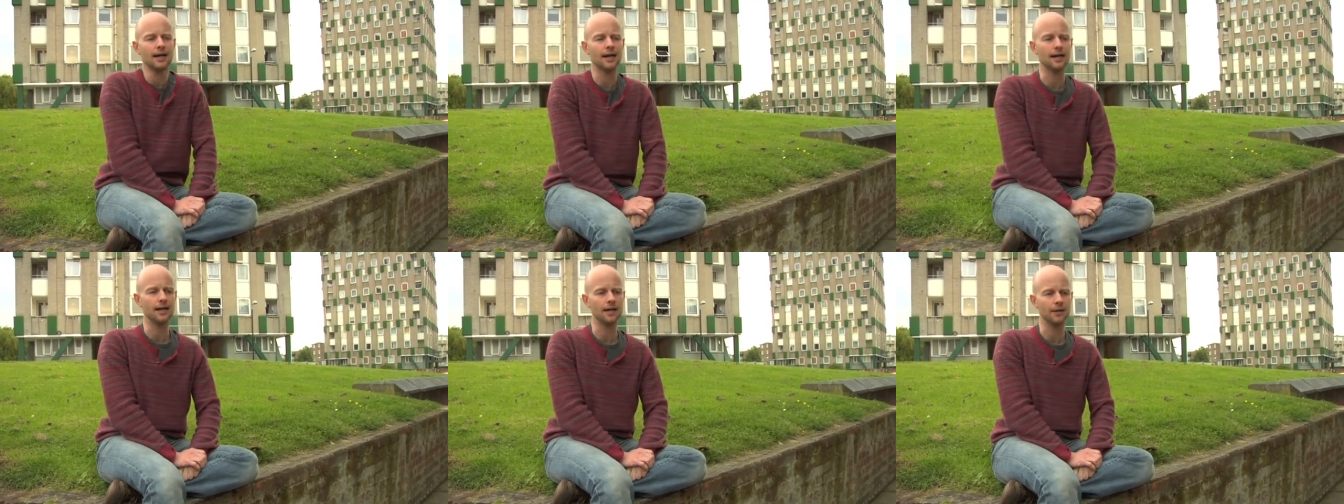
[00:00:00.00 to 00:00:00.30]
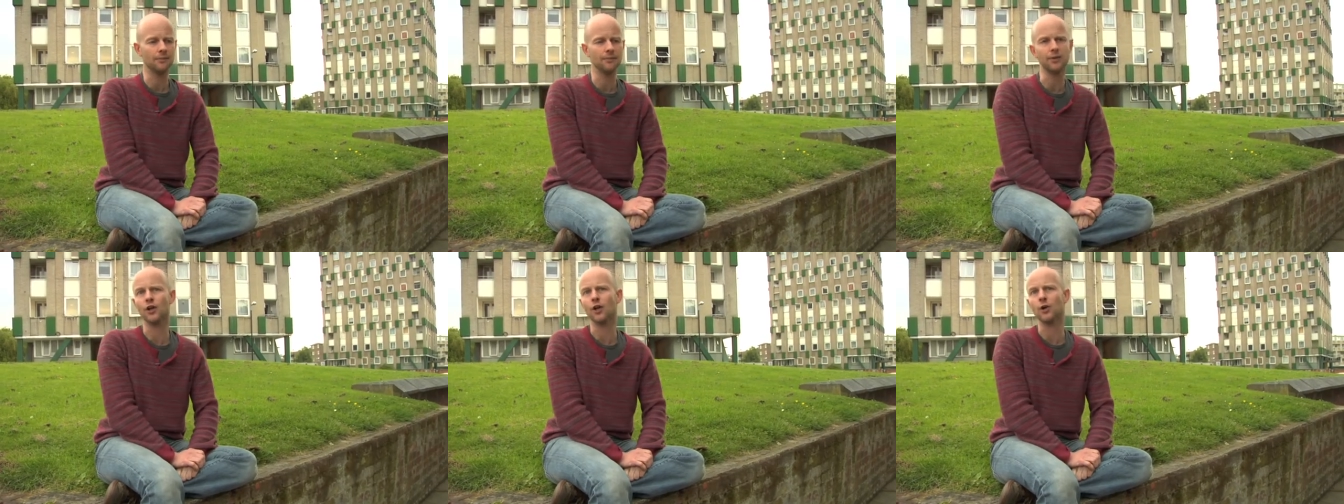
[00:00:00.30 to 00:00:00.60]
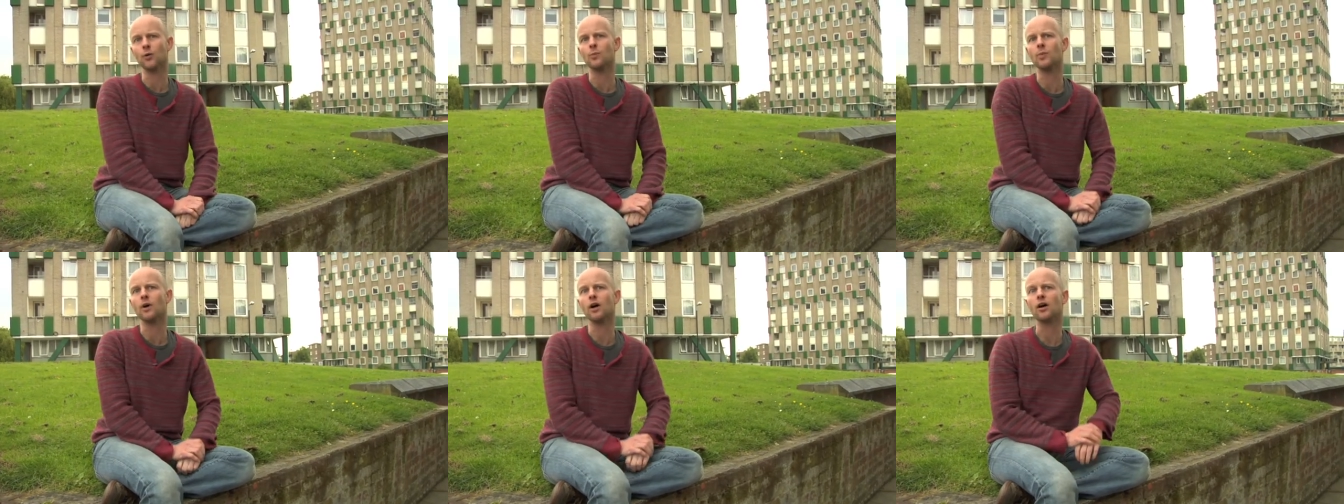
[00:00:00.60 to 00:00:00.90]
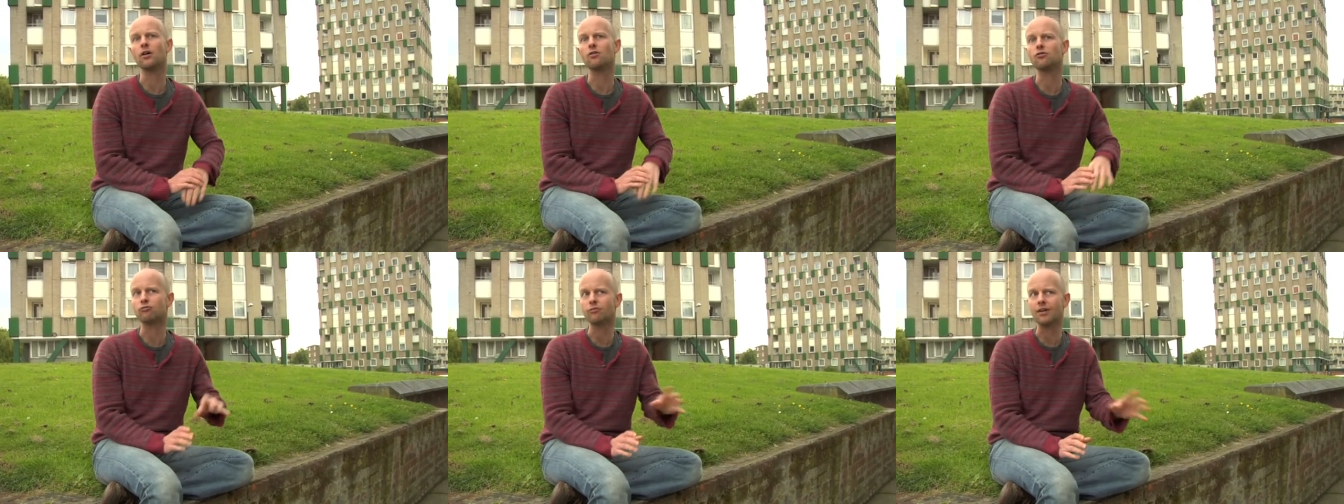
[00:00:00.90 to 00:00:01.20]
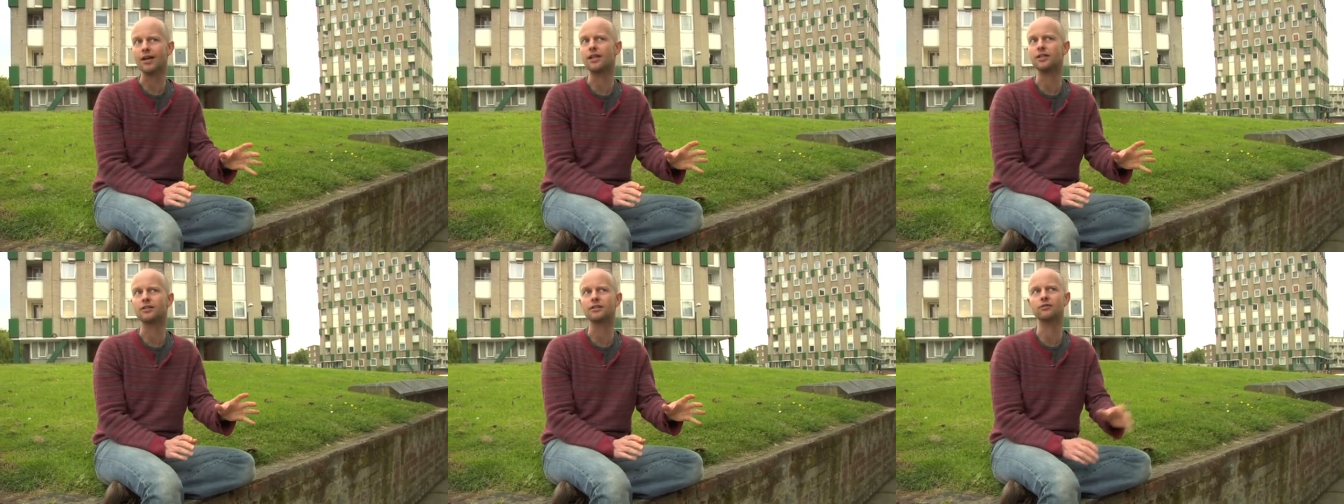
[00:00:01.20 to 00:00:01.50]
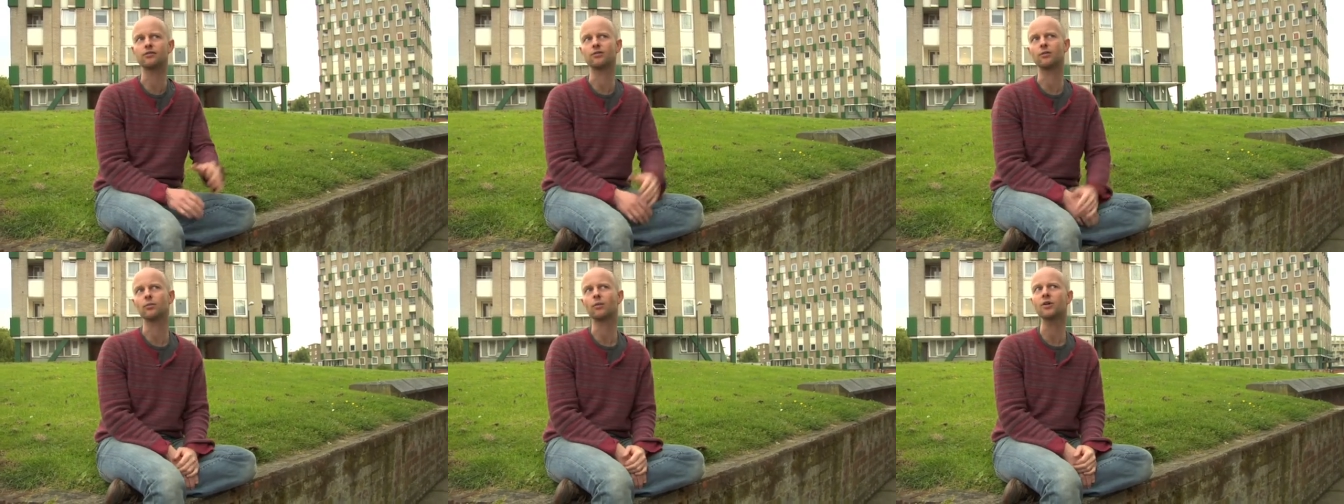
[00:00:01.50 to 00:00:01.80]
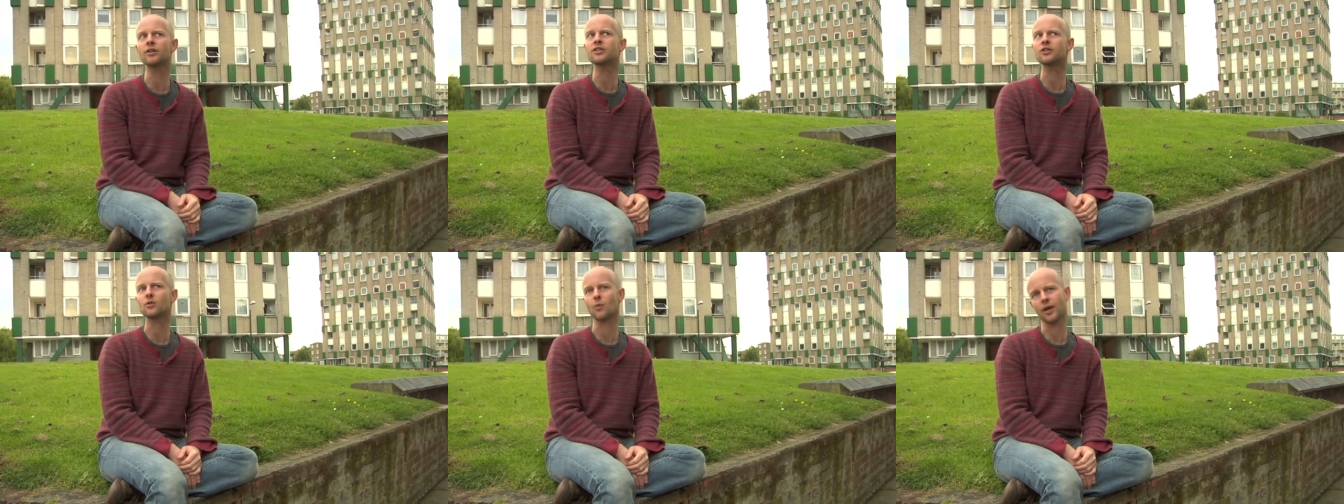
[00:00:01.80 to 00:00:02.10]
Um, you know, uh, rate from
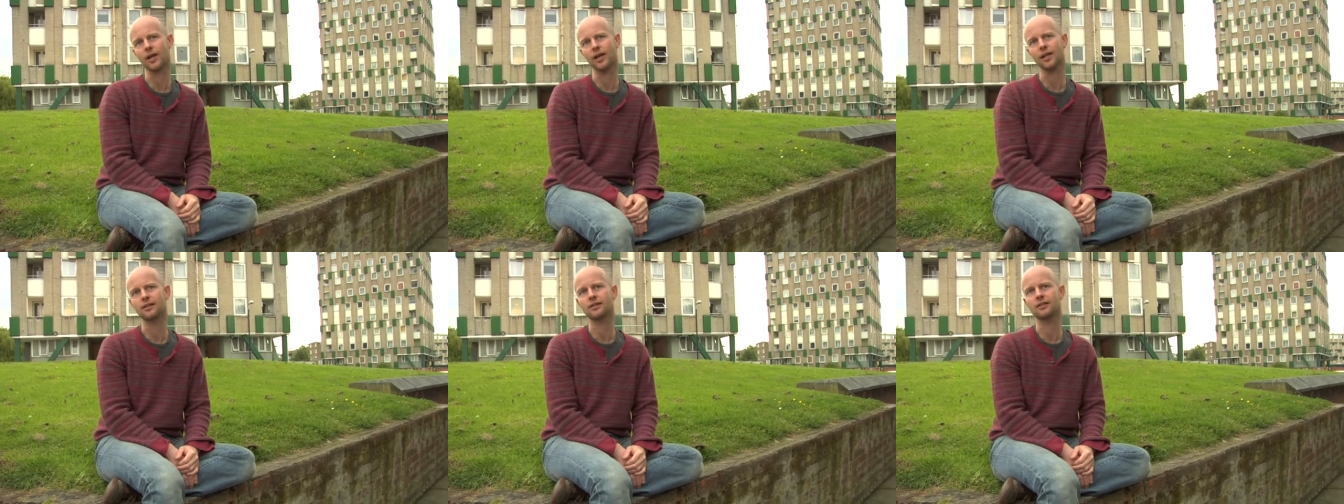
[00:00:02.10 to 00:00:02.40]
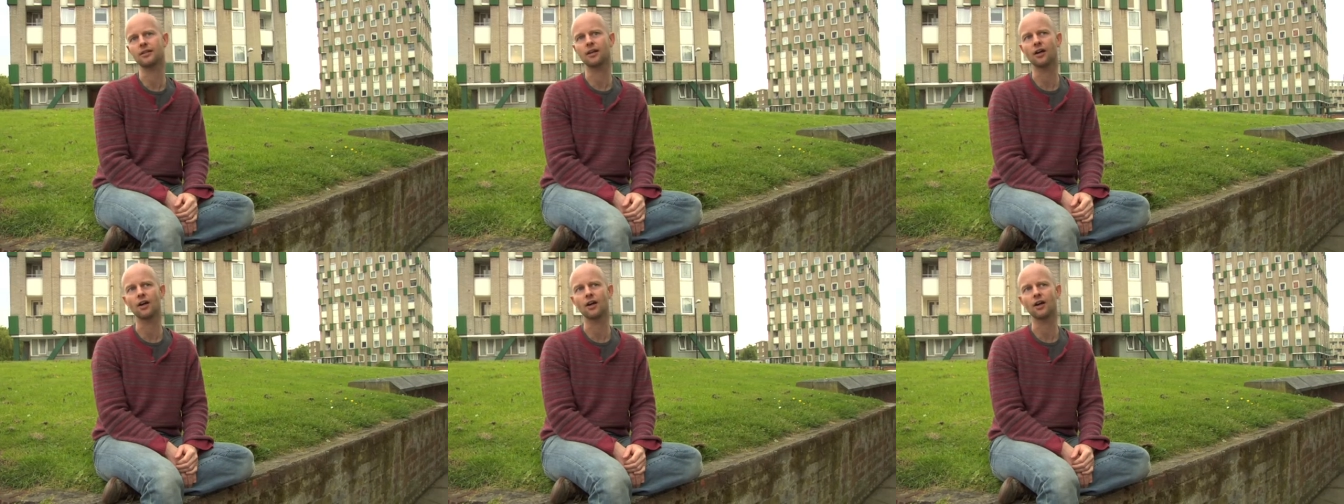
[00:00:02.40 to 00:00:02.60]
one to eight.